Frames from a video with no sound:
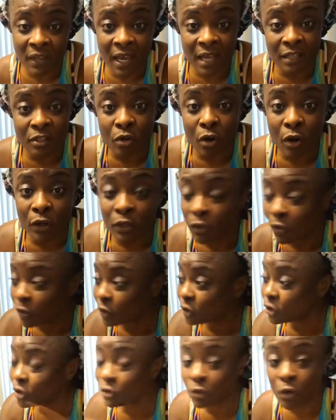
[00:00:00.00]
that's going
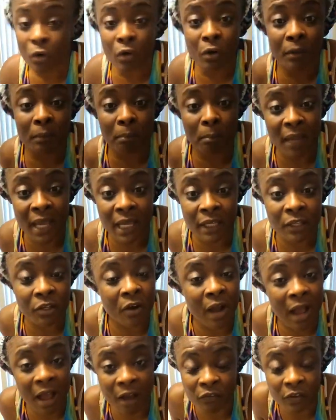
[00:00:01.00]
to, you know, make
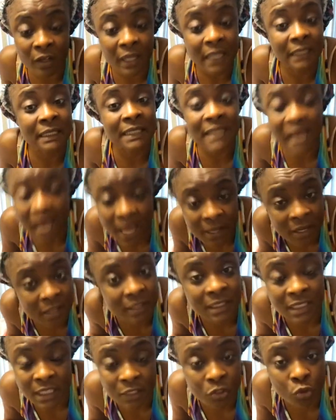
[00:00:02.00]
you have an
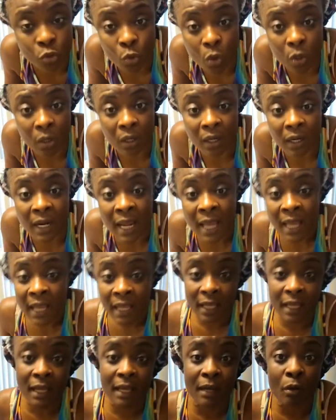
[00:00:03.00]
entire detour
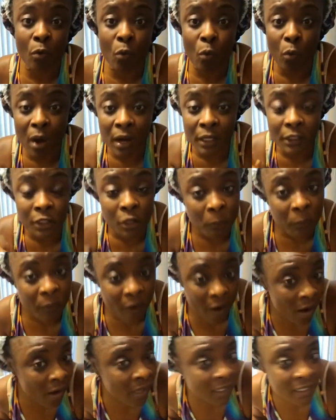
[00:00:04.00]
in what your
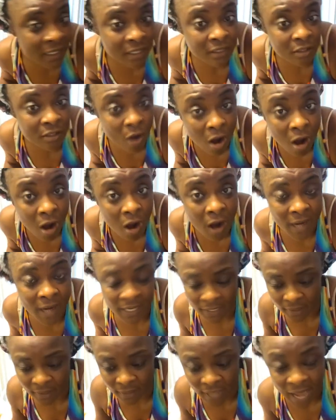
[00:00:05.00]
priorities are
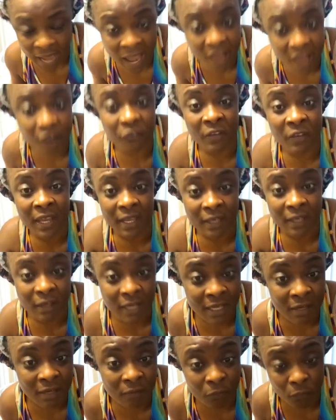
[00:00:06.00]
in life and
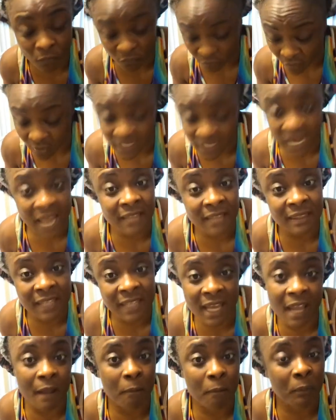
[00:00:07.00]
in, for that
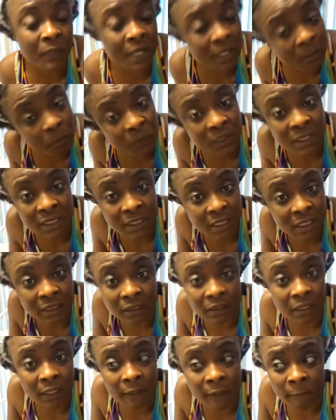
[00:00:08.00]
day in
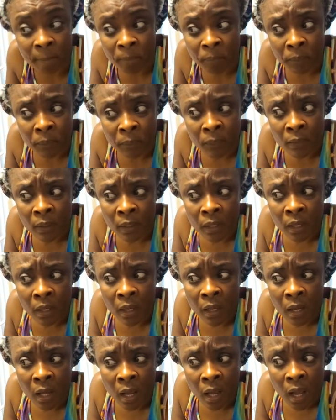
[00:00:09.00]
particular.
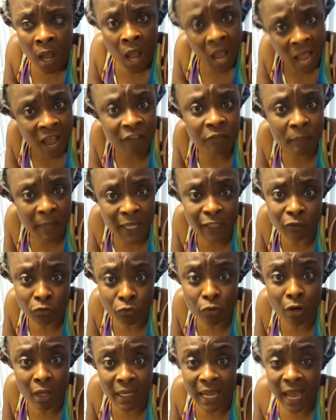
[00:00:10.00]
I've been
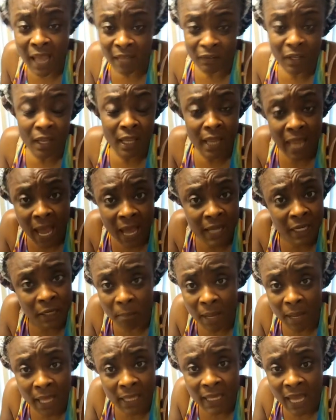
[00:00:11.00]
through a lot, a lot
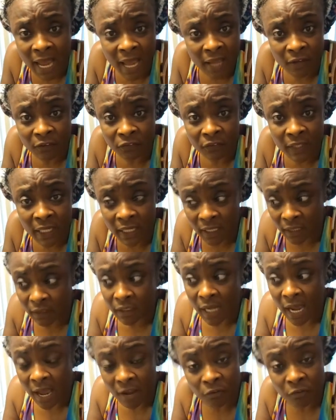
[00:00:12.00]
in my life,
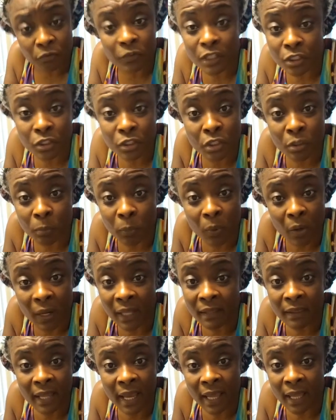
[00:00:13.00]
and I've reached the
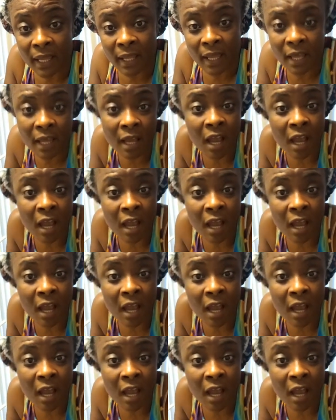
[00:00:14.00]
point that